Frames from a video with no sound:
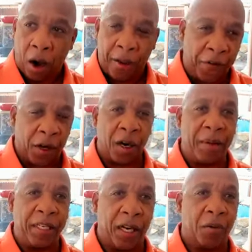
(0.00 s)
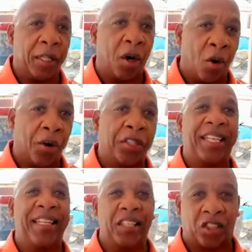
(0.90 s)
if you're going to be dealing with owners
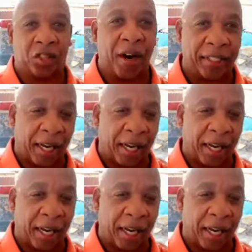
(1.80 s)
in distress.